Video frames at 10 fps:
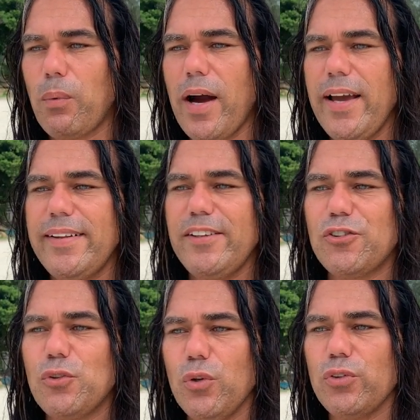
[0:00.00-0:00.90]
why these
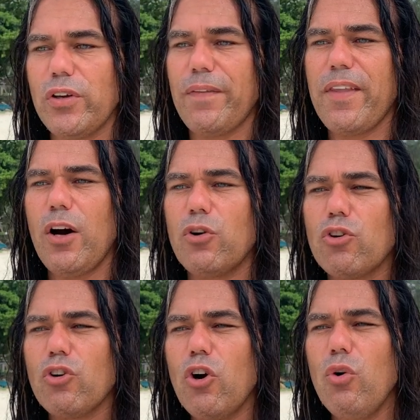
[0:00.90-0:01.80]
schools are now
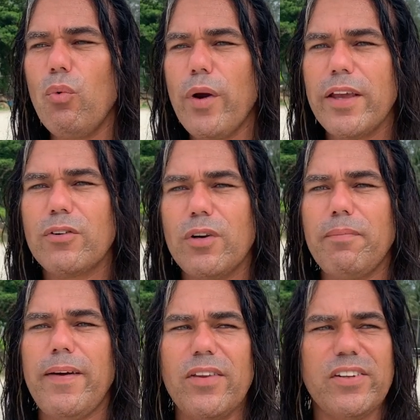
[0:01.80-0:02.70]
growing
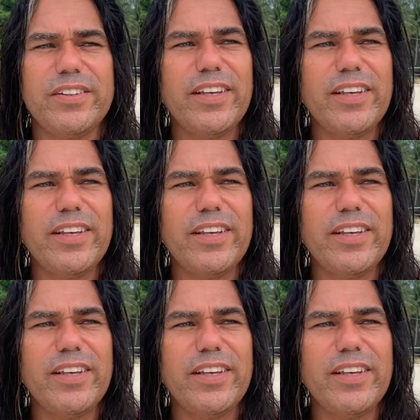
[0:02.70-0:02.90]
tremendously.